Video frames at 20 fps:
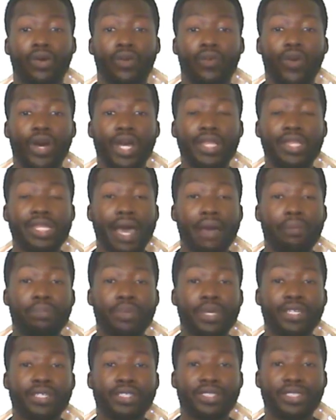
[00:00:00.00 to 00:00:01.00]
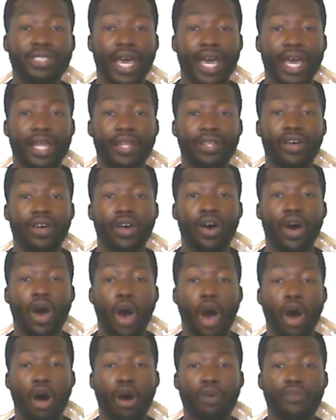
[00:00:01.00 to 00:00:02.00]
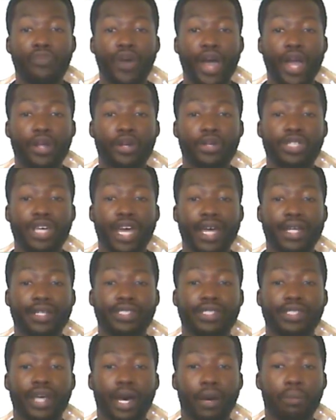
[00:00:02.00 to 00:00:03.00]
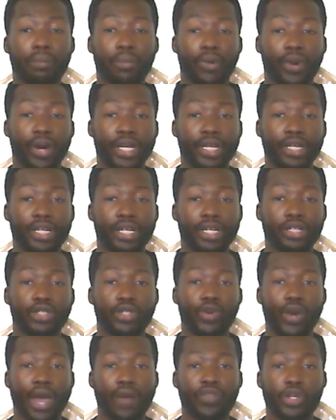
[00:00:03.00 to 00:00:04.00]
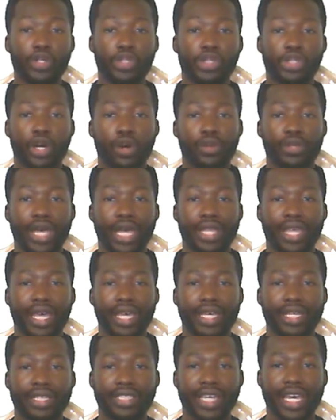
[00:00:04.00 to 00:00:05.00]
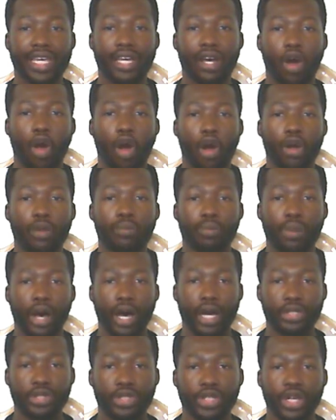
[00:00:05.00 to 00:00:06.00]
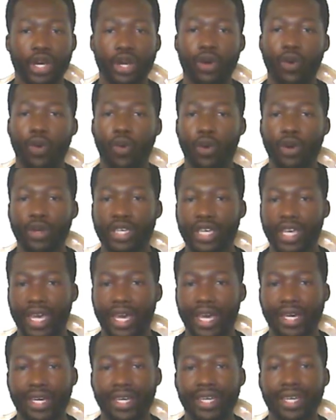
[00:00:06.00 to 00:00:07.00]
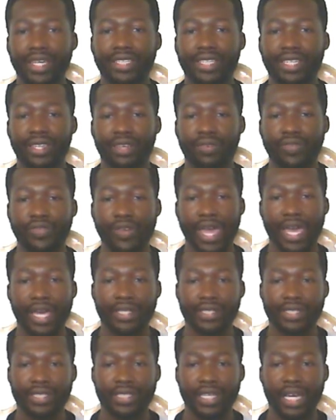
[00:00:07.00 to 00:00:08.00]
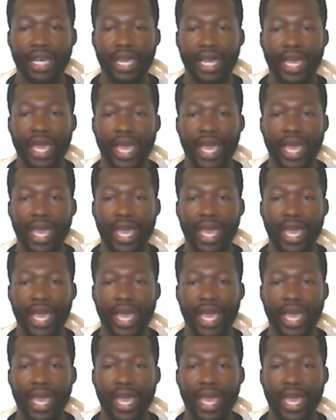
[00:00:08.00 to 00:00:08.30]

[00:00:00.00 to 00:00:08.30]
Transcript: With that being said, all fighters at some point do have to show that they can take a hard punch or kick to the face,